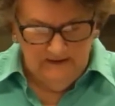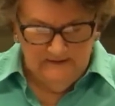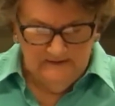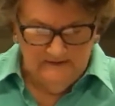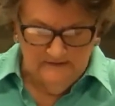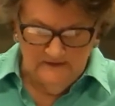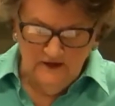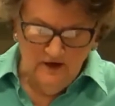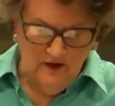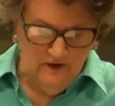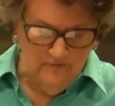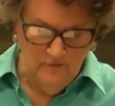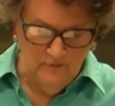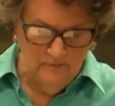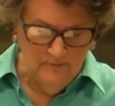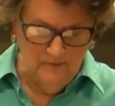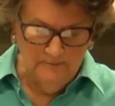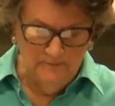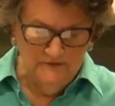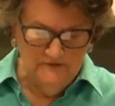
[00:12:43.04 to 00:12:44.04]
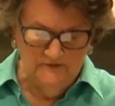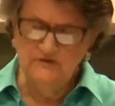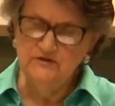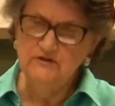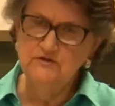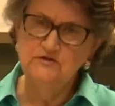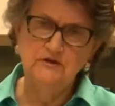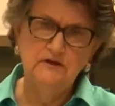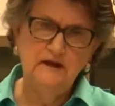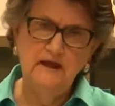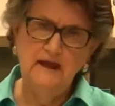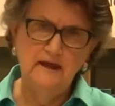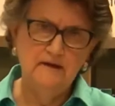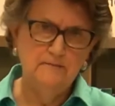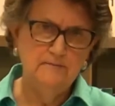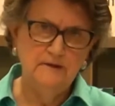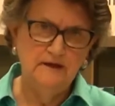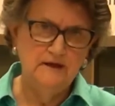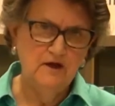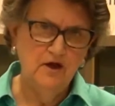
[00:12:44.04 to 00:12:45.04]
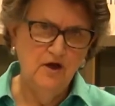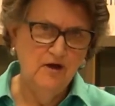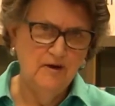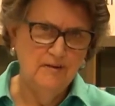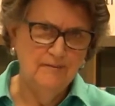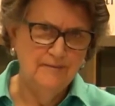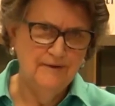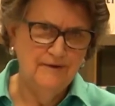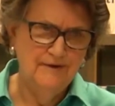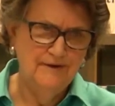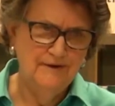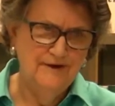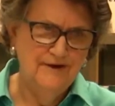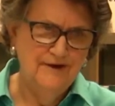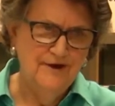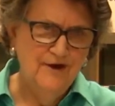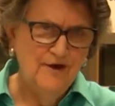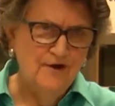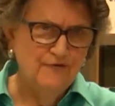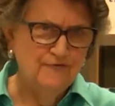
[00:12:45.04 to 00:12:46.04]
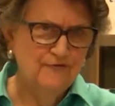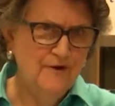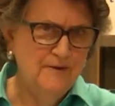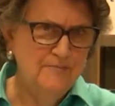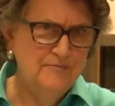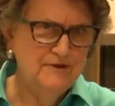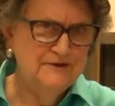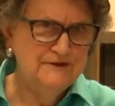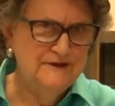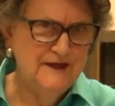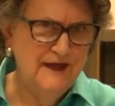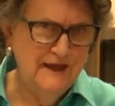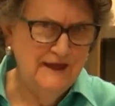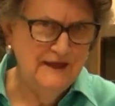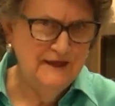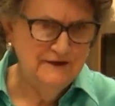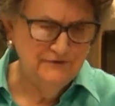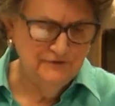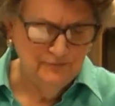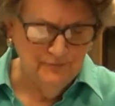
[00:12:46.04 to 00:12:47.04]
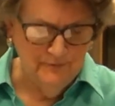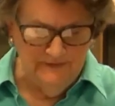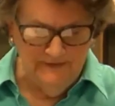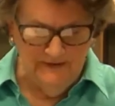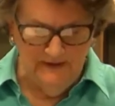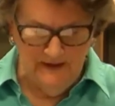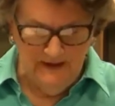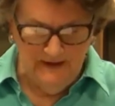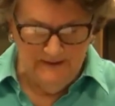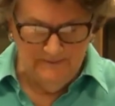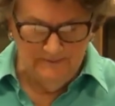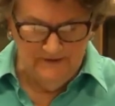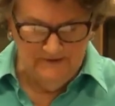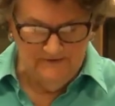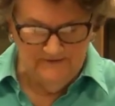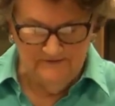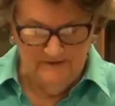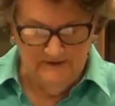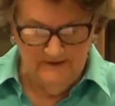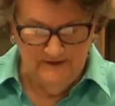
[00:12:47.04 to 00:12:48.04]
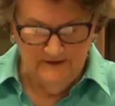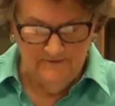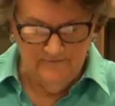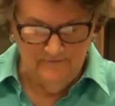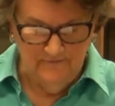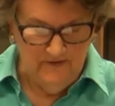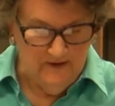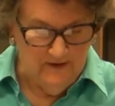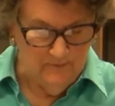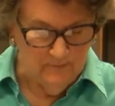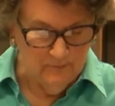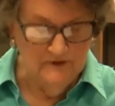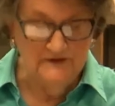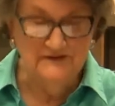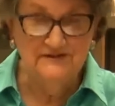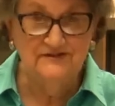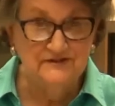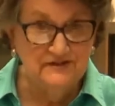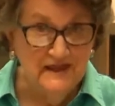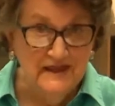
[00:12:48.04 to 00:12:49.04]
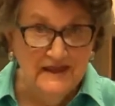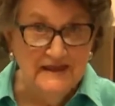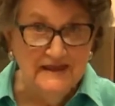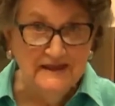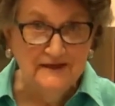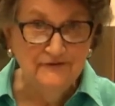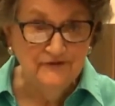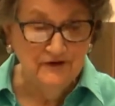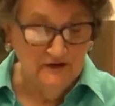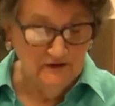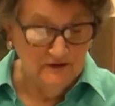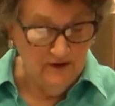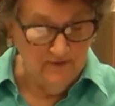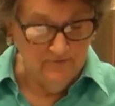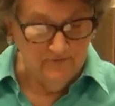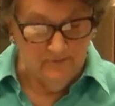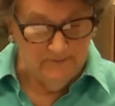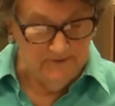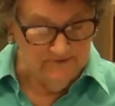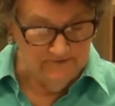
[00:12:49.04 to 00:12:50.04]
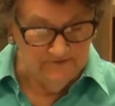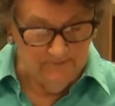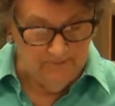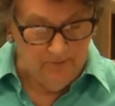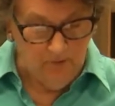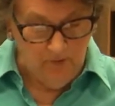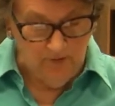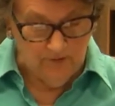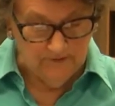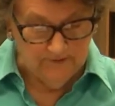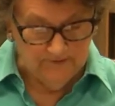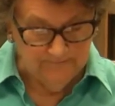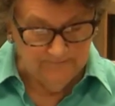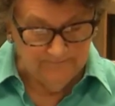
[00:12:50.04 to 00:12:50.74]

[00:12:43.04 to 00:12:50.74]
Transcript: the government position had become from the days when the ABCFM received government support.